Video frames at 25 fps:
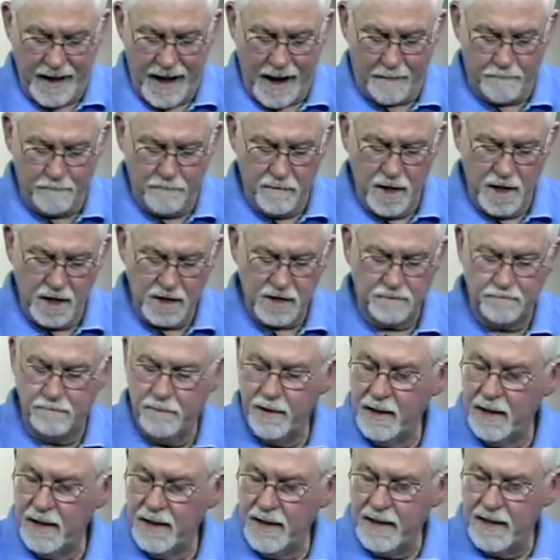I must
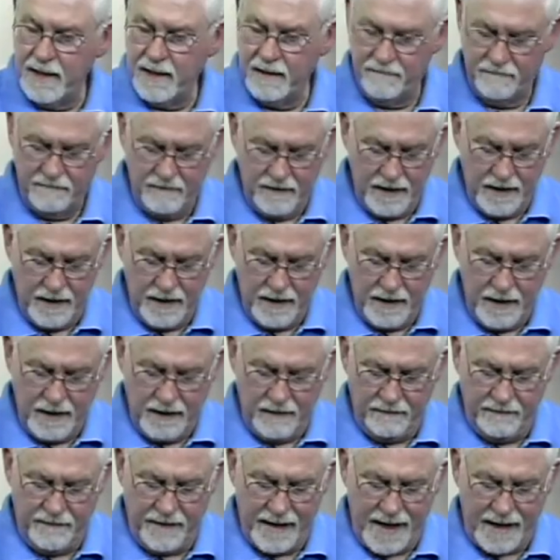believe
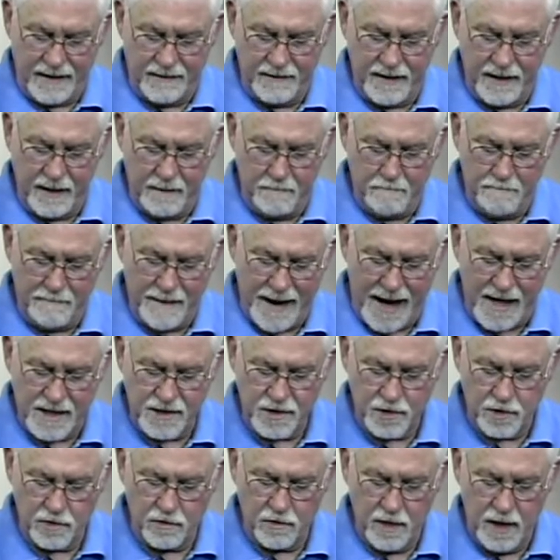that the
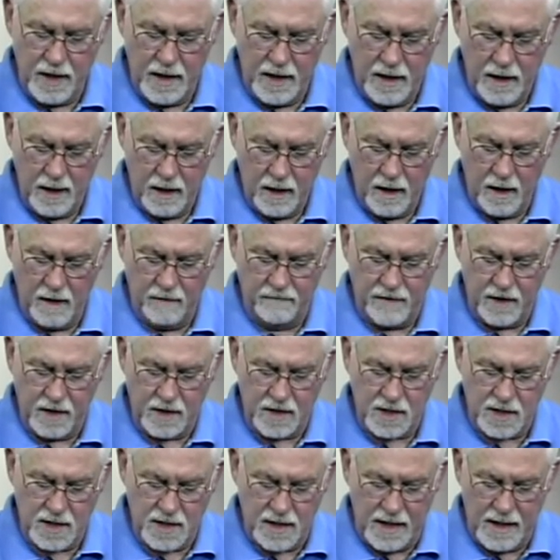mastery of the
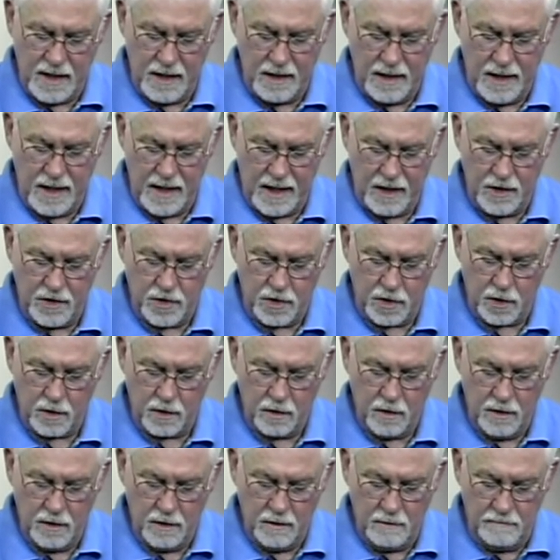sin
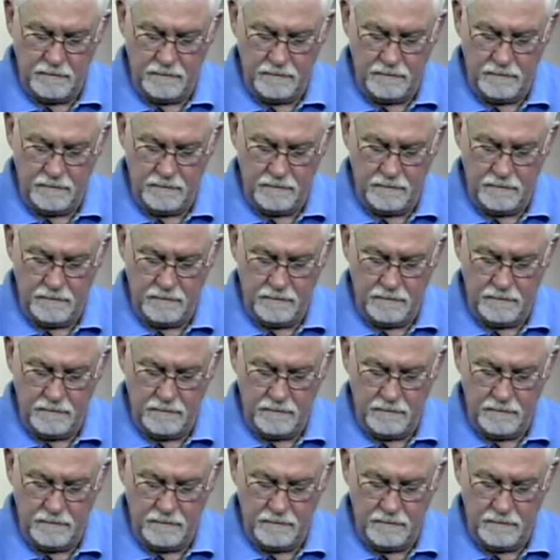nature